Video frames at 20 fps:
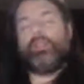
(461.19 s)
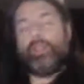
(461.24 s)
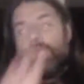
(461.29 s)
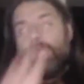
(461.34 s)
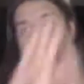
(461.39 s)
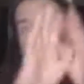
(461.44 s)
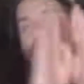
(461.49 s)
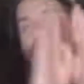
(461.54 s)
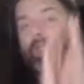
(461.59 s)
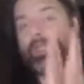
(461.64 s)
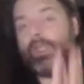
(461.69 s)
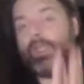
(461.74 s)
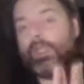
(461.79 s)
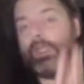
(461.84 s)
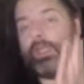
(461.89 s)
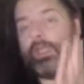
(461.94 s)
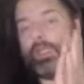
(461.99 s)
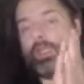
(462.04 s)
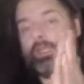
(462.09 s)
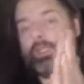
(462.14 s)

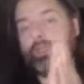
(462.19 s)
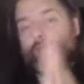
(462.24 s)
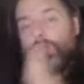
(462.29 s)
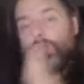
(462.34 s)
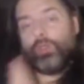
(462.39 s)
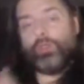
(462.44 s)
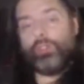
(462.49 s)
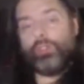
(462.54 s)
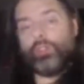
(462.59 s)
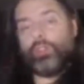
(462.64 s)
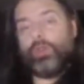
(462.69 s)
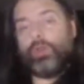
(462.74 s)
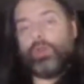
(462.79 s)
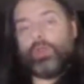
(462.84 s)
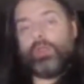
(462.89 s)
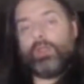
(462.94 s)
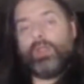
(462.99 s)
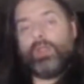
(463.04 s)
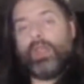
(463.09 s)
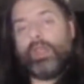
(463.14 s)
There is
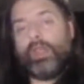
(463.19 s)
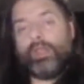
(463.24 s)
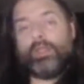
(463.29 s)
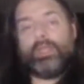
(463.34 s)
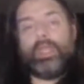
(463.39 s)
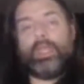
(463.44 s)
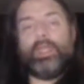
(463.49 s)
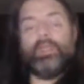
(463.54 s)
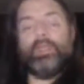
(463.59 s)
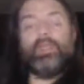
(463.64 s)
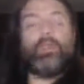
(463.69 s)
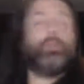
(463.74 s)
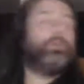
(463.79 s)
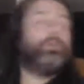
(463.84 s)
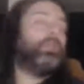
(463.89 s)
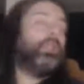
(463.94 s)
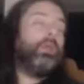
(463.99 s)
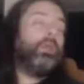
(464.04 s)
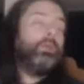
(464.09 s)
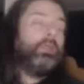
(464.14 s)
also again
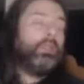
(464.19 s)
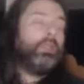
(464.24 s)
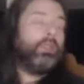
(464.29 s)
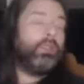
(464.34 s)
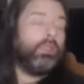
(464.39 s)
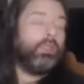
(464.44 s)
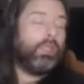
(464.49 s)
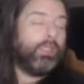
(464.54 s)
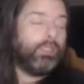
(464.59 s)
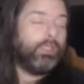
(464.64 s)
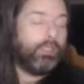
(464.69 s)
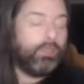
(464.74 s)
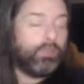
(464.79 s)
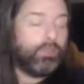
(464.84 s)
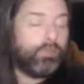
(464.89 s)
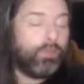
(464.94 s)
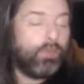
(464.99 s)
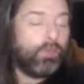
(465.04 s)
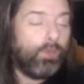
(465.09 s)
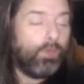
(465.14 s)
WWE
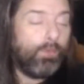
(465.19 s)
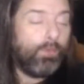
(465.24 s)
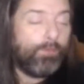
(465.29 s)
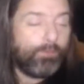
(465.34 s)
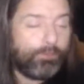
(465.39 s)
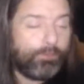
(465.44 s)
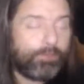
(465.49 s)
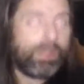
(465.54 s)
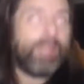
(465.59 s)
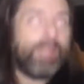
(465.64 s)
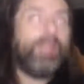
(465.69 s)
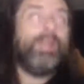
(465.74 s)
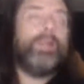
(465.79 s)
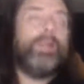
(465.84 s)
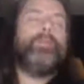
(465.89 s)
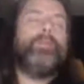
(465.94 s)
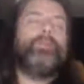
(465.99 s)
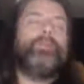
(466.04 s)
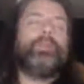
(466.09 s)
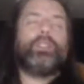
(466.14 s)
creative
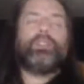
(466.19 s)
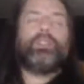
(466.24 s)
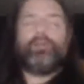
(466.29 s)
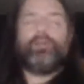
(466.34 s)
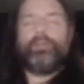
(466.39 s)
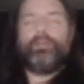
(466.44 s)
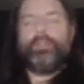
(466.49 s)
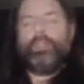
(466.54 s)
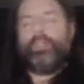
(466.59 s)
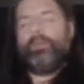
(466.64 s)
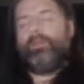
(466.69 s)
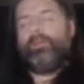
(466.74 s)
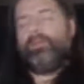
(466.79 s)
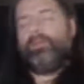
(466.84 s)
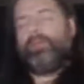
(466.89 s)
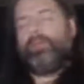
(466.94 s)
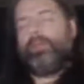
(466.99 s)
failing miserably.